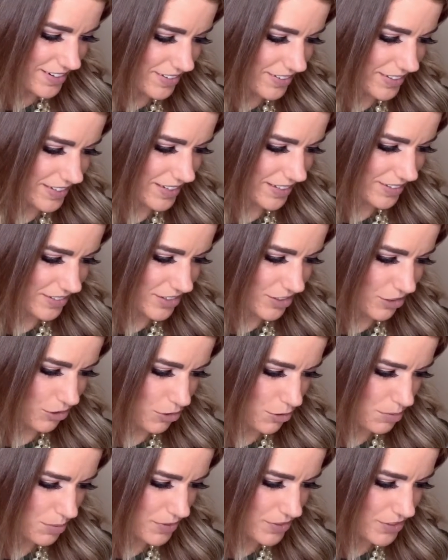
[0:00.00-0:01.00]
like a
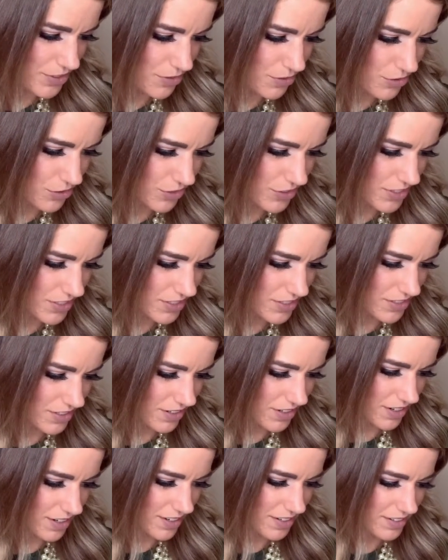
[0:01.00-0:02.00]
corporate socialist?
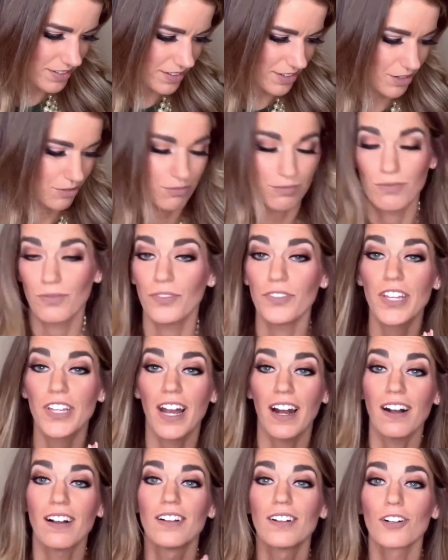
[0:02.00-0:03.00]

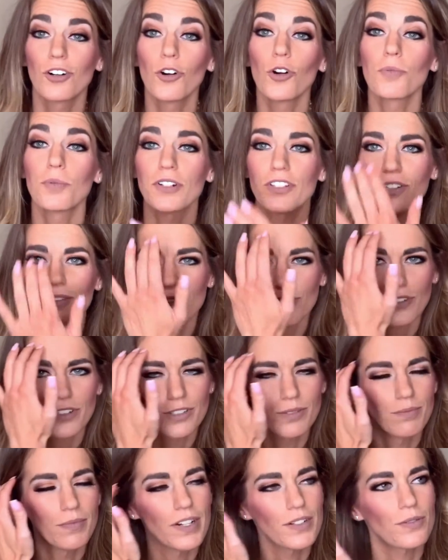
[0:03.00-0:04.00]
Corporate
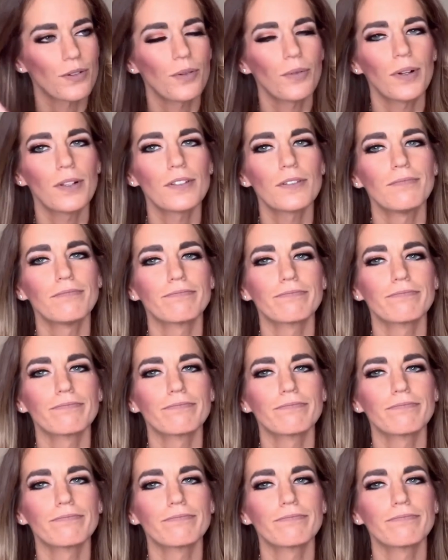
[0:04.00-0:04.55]
socialism. That's what it was.